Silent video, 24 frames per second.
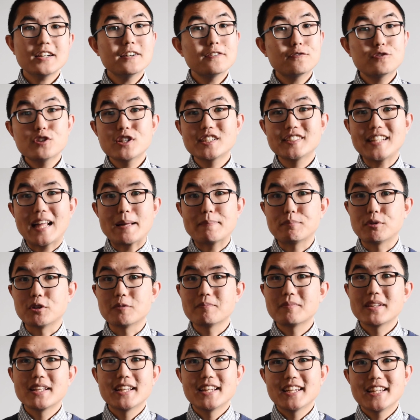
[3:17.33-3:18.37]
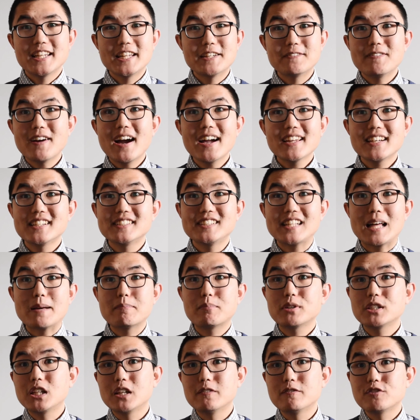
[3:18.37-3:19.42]
For example, if I had a
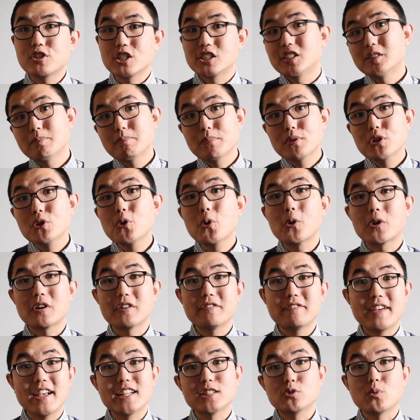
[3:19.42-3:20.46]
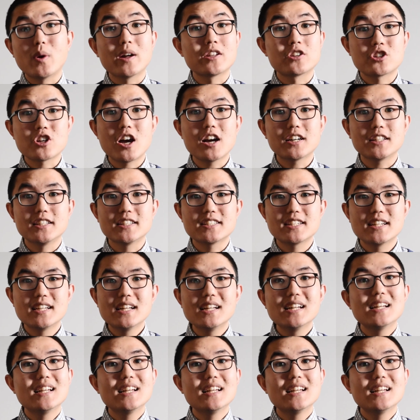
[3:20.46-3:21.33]
sample of just pure phase 1 chocolate,